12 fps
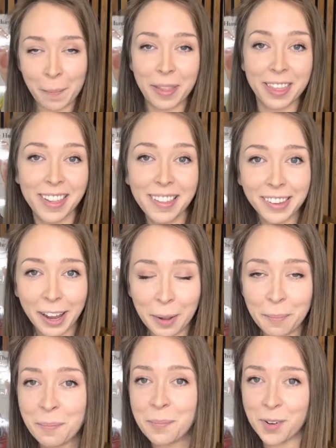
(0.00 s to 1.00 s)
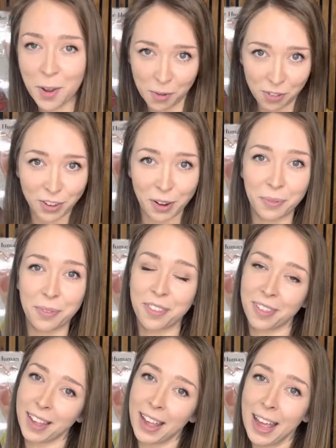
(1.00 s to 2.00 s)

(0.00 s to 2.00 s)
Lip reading: but this time, no stones.